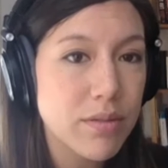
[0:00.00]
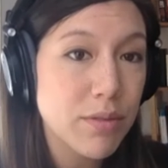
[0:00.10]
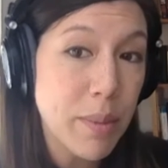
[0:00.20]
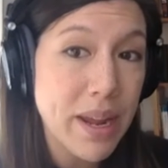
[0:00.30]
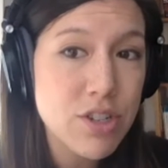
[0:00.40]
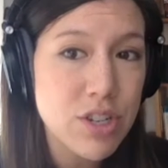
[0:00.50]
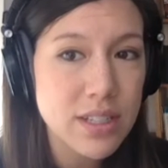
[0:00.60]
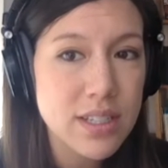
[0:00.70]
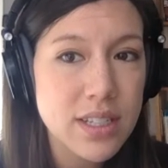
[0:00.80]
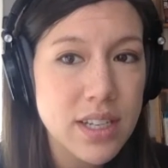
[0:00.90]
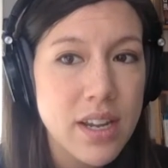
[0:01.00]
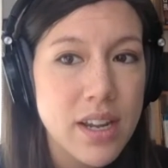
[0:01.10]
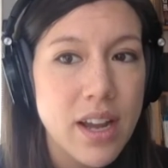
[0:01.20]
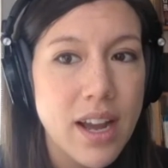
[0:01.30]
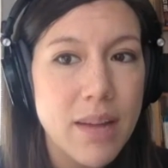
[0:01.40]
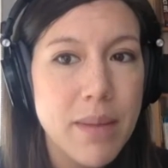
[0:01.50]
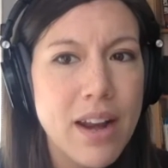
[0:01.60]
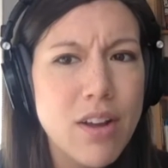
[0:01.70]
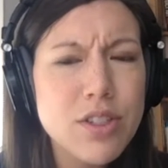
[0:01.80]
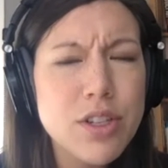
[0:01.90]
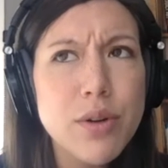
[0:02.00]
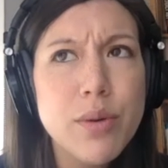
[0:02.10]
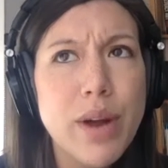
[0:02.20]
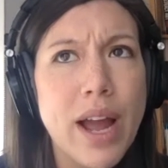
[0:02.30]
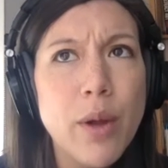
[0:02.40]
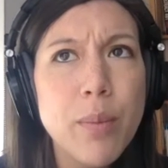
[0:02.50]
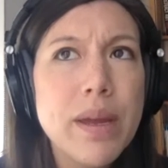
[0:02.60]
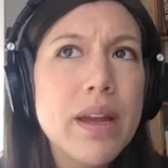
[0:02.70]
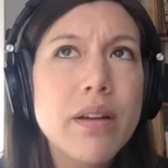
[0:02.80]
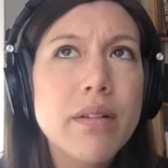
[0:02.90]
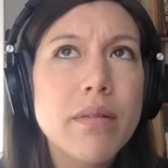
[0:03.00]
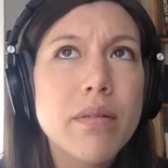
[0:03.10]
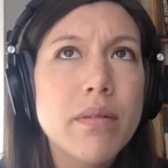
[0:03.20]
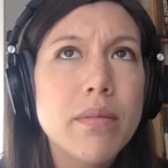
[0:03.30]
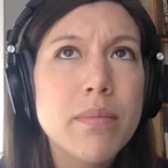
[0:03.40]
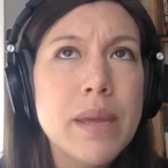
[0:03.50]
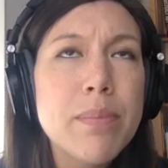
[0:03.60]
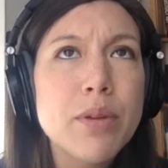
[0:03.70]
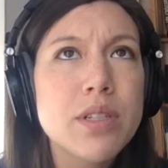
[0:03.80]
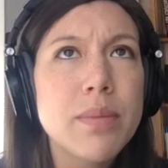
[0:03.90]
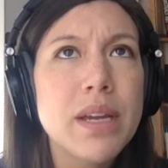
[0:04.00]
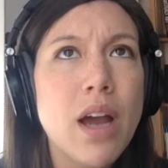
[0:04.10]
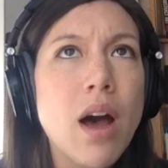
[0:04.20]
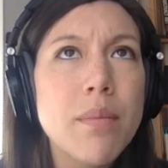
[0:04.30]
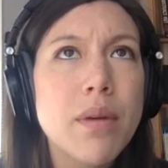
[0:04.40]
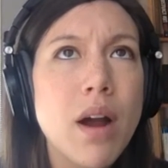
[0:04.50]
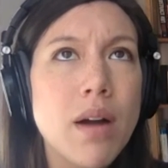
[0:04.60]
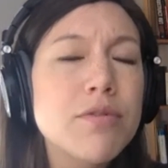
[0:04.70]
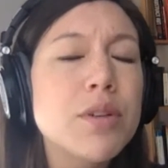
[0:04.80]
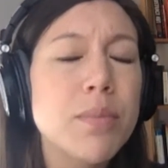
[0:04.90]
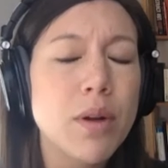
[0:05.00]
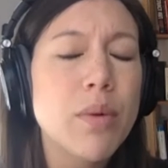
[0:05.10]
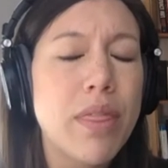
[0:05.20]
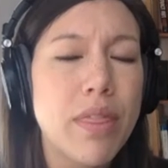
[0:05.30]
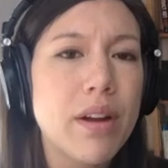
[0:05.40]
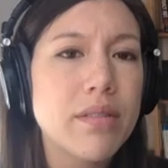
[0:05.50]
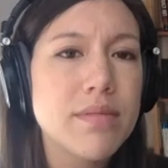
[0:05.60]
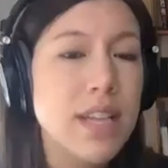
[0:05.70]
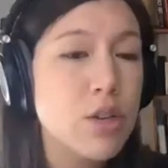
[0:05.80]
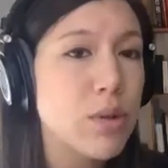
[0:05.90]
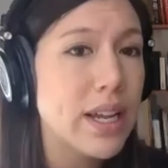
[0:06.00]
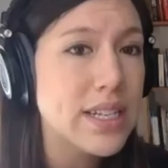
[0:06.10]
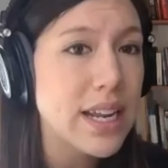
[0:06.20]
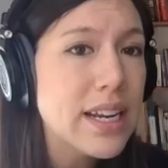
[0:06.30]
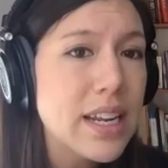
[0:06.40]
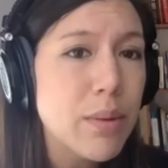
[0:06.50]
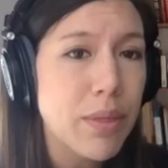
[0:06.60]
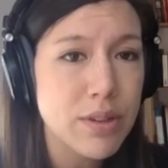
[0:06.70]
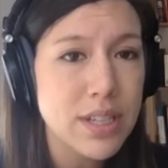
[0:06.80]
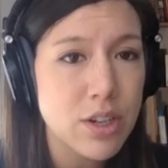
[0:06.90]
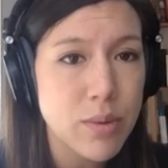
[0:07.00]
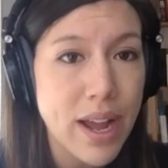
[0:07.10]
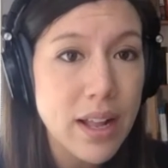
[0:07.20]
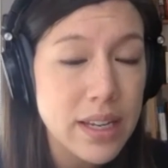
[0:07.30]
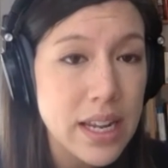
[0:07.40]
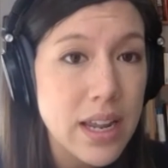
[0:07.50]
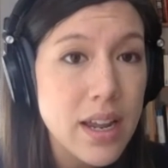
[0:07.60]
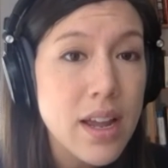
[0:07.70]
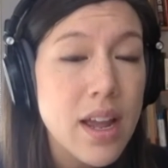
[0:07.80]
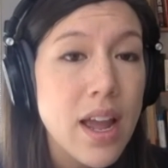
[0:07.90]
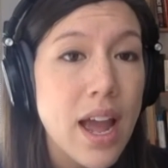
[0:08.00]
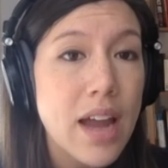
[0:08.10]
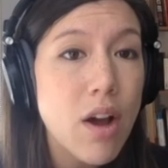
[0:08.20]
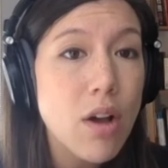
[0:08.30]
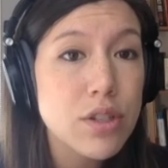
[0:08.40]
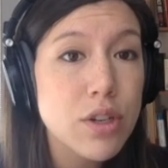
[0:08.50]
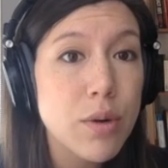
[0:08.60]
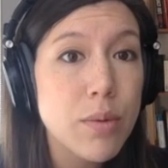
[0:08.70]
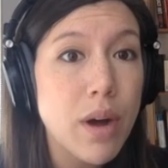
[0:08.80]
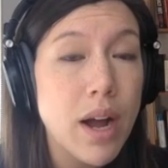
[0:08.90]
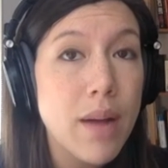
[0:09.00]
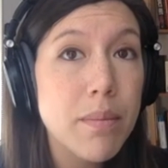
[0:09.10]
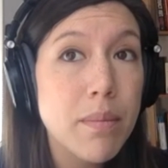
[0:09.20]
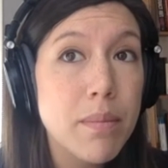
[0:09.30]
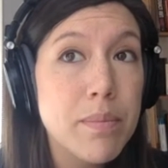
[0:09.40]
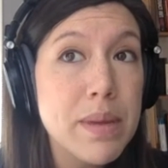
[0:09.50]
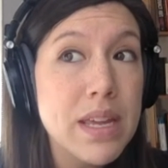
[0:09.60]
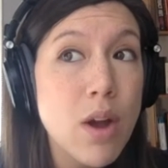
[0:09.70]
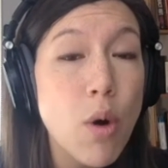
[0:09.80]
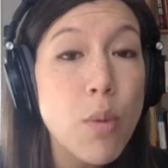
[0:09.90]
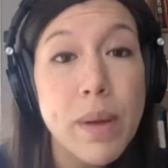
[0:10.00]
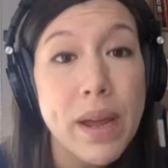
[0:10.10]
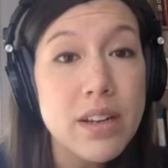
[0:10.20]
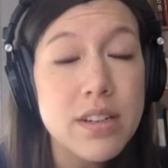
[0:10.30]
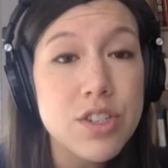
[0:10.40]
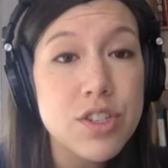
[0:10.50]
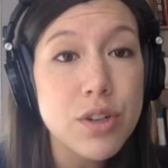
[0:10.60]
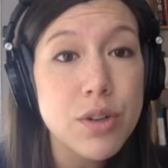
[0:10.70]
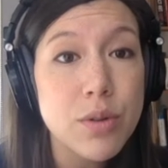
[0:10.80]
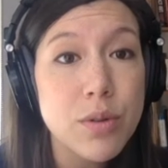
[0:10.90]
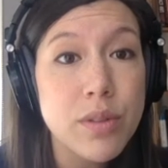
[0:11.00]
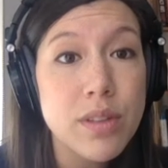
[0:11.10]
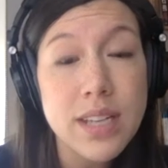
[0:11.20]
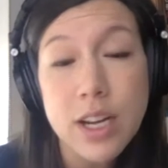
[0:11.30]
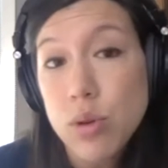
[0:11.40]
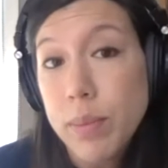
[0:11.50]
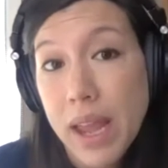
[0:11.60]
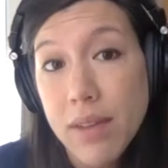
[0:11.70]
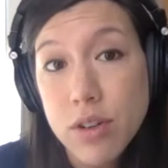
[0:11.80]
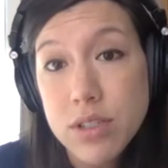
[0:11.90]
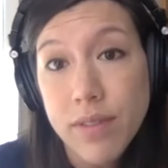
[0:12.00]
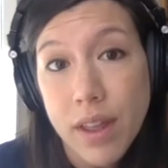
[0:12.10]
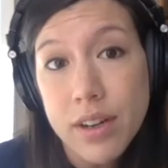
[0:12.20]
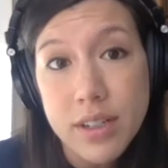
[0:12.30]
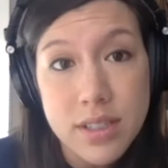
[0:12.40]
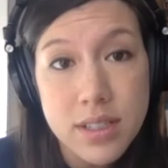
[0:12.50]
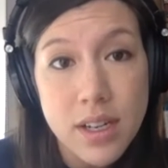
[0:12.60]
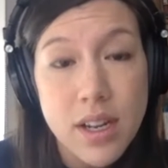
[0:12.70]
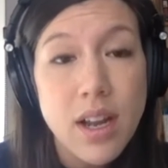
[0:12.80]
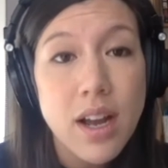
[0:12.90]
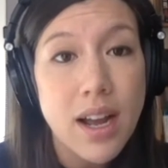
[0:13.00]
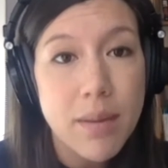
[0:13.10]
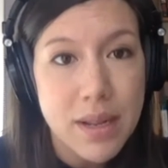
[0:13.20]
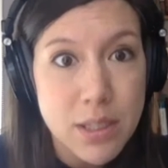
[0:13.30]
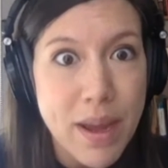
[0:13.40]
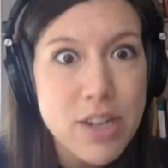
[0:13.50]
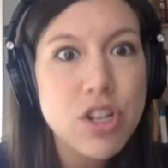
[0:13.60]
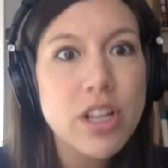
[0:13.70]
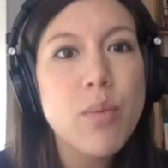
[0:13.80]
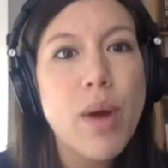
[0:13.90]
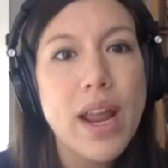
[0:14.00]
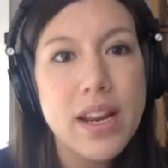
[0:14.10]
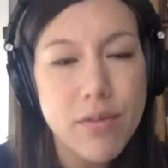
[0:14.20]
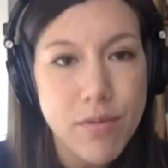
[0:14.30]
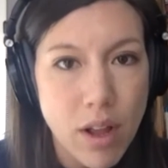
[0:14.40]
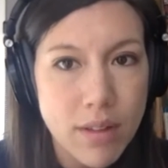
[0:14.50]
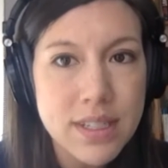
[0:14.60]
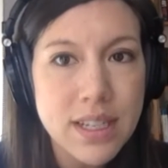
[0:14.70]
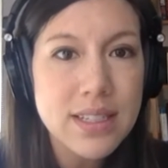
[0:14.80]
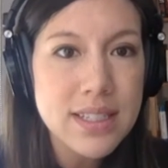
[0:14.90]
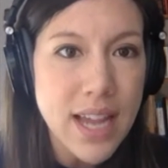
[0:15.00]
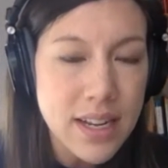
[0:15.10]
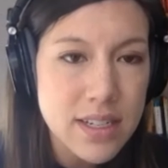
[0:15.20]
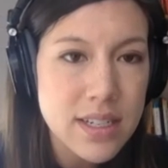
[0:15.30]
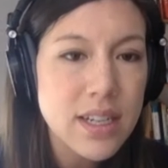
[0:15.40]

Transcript: for patients um, and also helping people to become comfortable with their sexual identity with their sexuality and also um, be open to the sexual behaviors of others um, especially when it involves consent